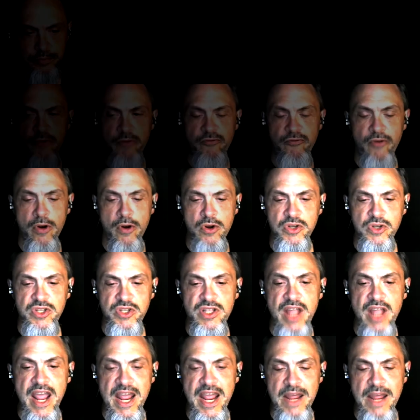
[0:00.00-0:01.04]
The first
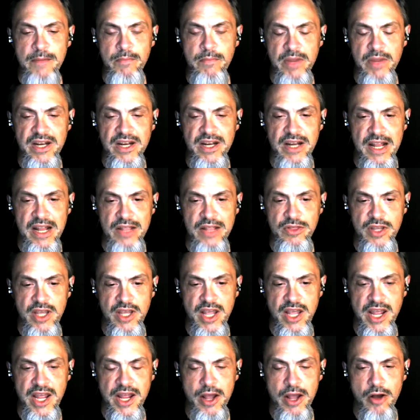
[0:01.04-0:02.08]
name in the
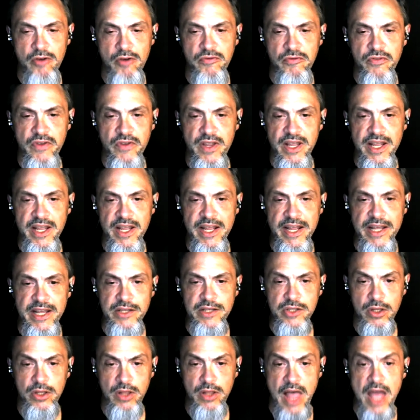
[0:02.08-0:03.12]
key of
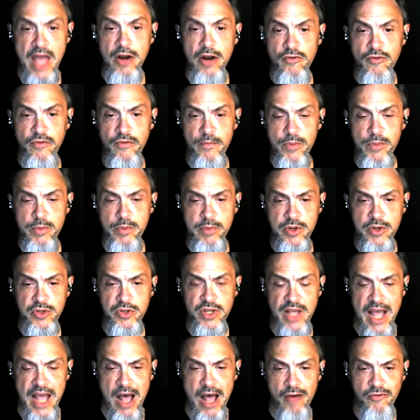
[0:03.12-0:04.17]
is a letter from the
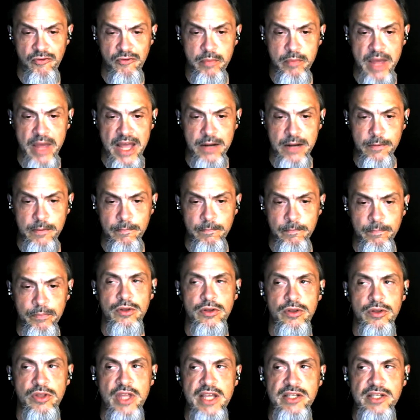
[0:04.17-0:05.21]
music alphabet.
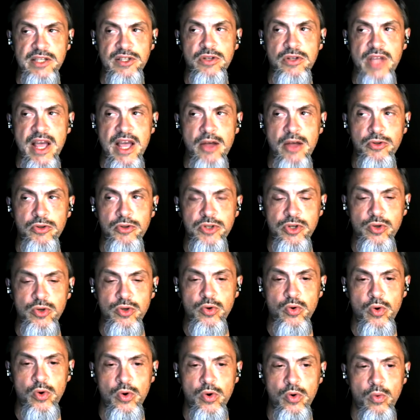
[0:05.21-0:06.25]
This tells
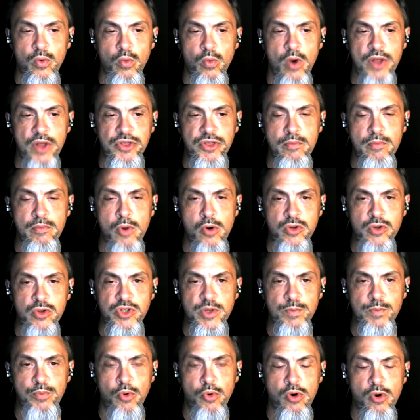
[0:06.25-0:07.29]
you what the
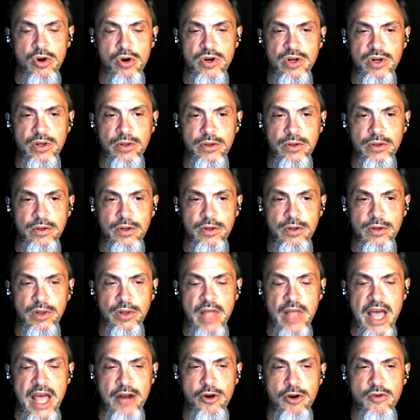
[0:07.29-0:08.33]
most important
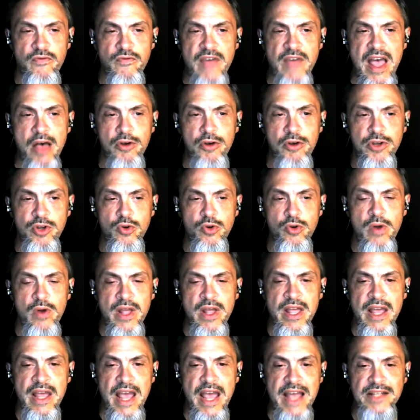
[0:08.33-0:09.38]
letter value
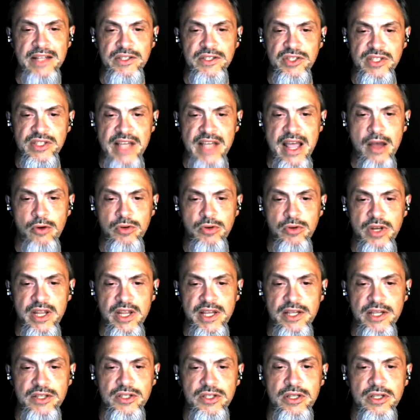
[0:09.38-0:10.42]
and sound
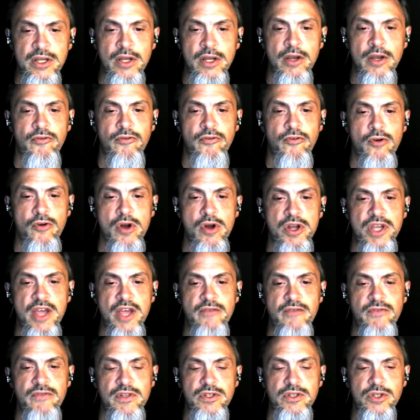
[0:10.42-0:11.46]
is for a
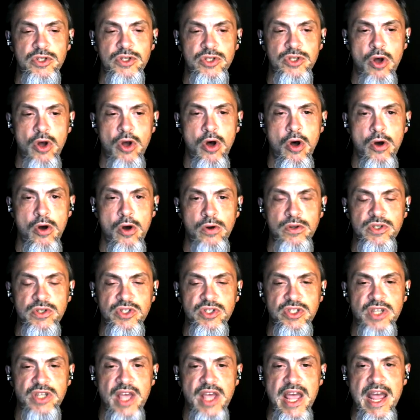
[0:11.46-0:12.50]
given song,
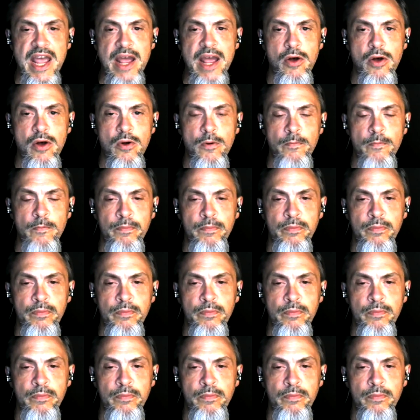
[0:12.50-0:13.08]
scale,